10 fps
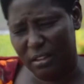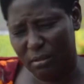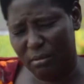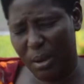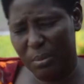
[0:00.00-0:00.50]

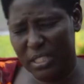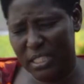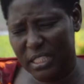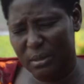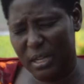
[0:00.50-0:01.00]
we are
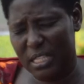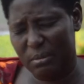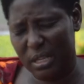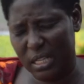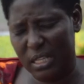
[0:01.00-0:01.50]
meeting him as
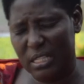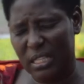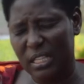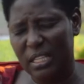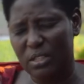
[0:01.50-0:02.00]
Makere, he
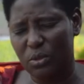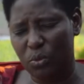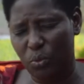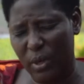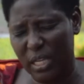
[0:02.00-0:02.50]
said he's
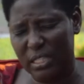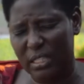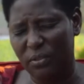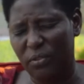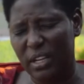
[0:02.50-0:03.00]

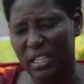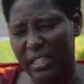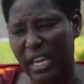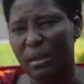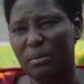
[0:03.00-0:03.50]
waiting for a
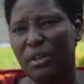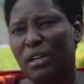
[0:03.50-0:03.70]
time